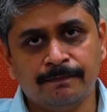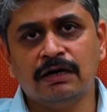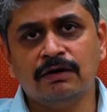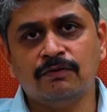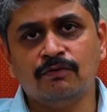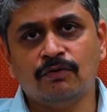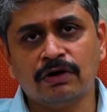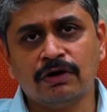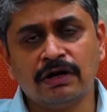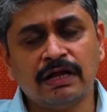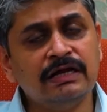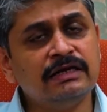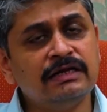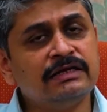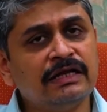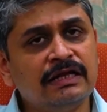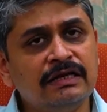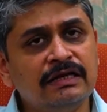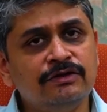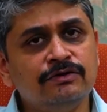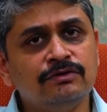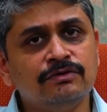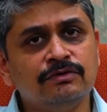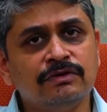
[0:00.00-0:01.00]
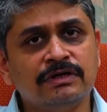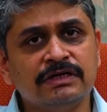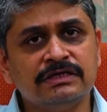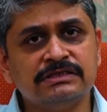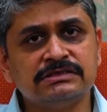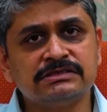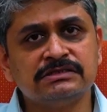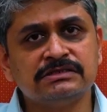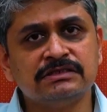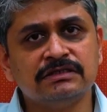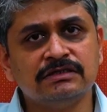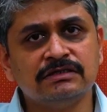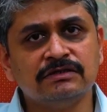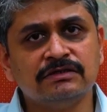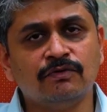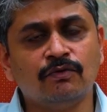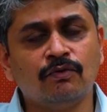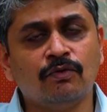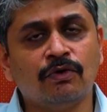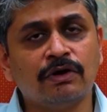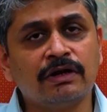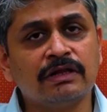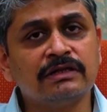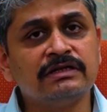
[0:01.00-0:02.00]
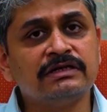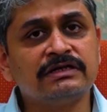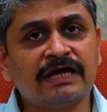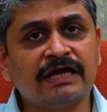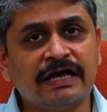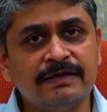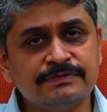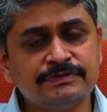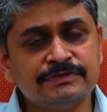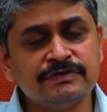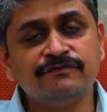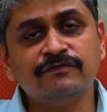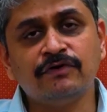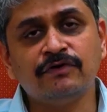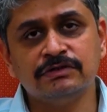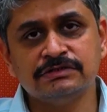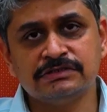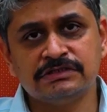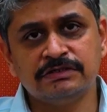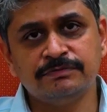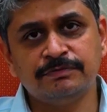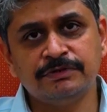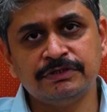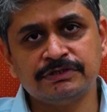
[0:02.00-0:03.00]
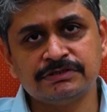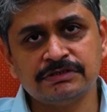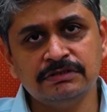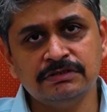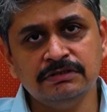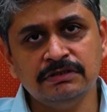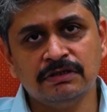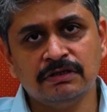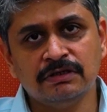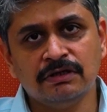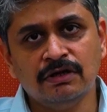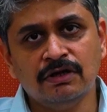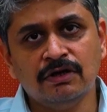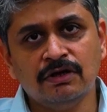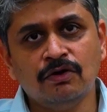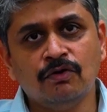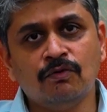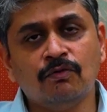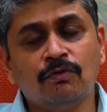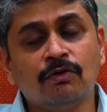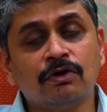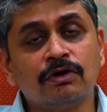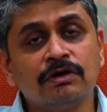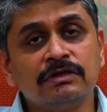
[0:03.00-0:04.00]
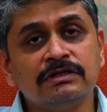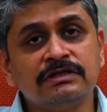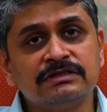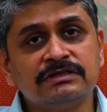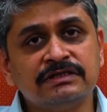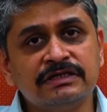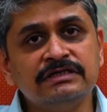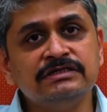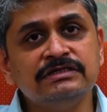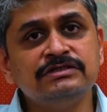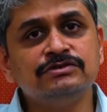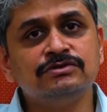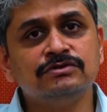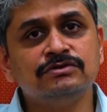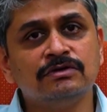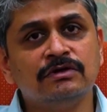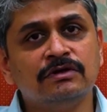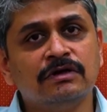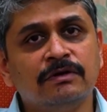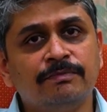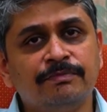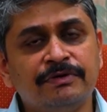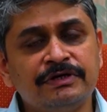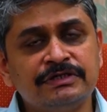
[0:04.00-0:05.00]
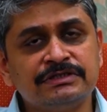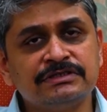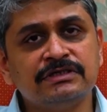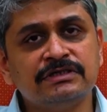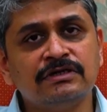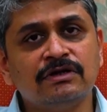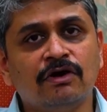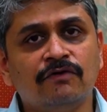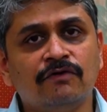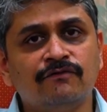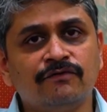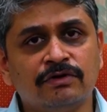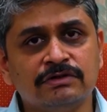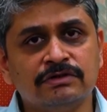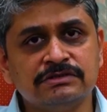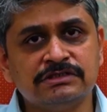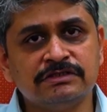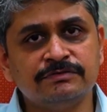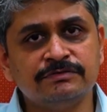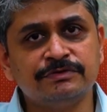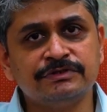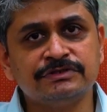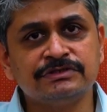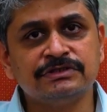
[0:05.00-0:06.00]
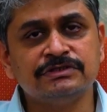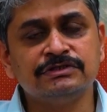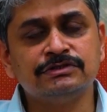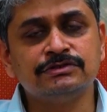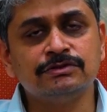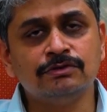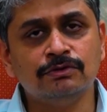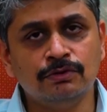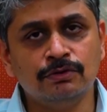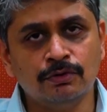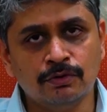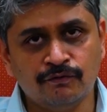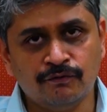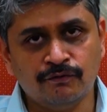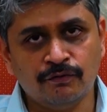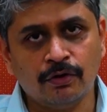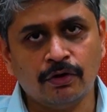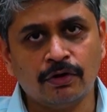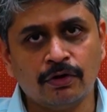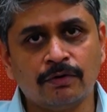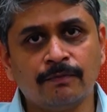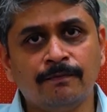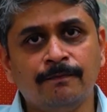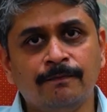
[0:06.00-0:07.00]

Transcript: What I'll tell you is what are the types of constipation, what are the things a patient of constipation should look for,